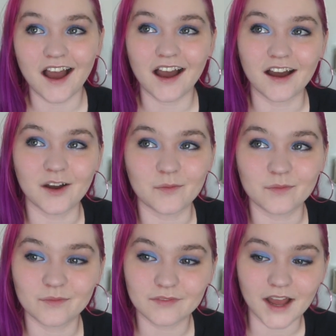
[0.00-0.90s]

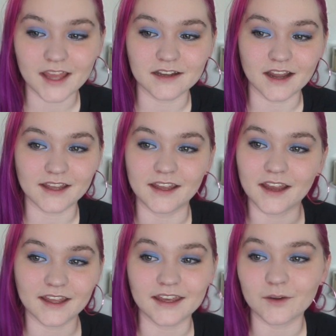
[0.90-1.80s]

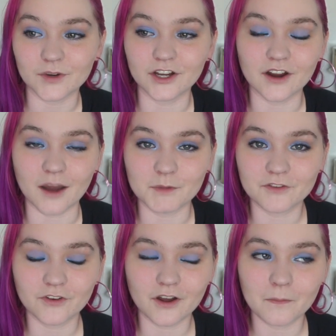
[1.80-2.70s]
I get where you're coming
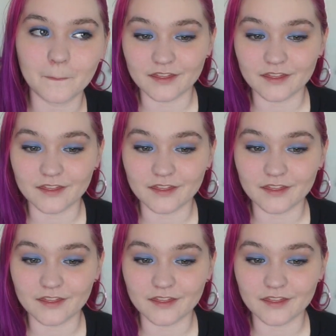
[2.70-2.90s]
from.